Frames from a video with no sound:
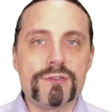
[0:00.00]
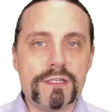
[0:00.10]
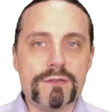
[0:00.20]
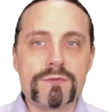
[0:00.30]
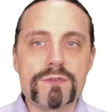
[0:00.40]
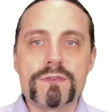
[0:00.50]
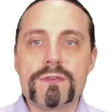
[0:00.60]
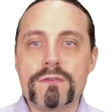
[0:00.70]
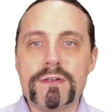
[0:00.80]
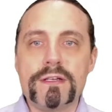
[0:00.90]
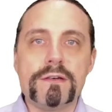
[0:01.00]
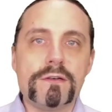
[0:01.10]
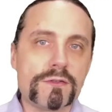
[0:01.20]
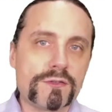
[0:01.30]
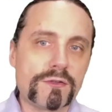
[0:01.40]
a user story
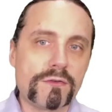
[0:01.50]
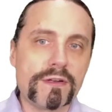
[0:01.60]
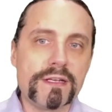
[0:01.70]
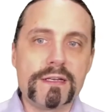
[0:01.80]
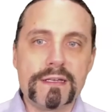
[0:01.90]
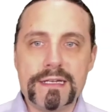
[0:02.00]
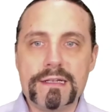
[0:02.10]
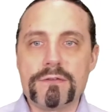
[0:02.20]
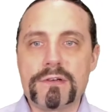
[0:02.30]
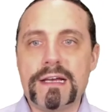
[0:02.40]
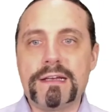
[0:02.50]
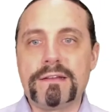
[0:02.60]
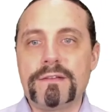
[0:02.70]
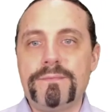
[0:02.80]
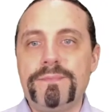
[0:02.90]
or story can look like.
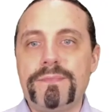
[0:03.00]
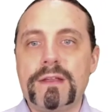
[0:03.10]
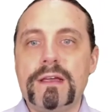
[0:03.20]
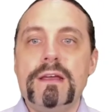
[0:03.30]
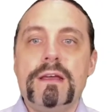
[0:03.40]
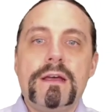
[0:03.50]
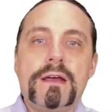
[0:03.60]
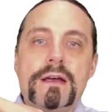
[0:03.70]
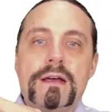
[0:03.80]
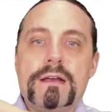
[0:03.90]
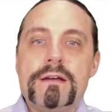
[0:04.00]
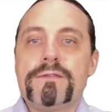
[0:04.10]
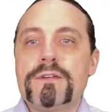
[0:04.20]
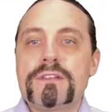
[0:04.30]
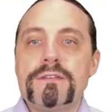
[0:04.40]

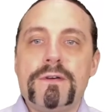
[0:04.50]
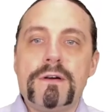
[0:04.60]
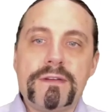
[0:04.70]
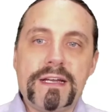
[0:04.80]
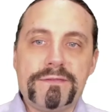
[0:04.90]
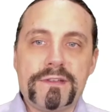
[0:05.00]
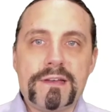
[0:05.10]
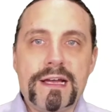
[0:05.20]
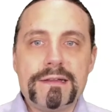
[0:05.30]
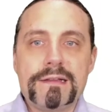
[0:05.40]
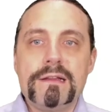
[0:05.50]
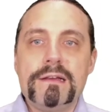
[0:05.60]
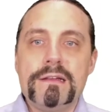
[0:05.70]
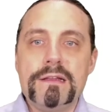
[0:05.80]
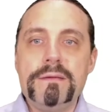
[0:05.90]
First of all, we have the title,
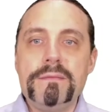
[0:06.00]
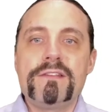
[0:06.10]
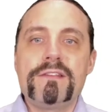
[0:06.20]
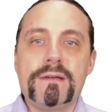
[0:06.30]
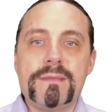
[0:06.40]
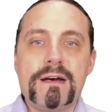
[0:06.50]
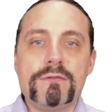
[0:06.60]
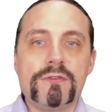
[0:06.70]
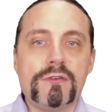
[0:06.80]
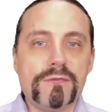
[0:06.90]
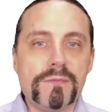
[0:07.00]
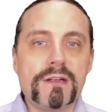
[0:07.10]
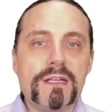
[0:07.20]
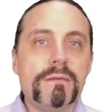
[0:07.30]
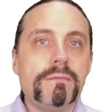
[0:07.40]
limit the amount of
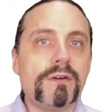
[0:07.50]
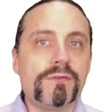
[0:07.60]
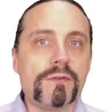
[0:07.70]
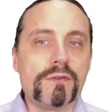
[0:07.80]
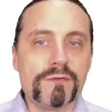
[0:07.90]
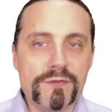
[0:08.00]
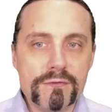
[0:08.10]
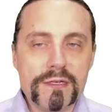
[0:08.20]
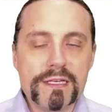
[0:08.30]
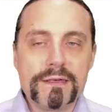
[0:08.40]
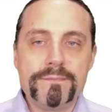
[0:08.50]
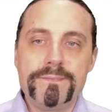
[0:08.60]
money before fueling.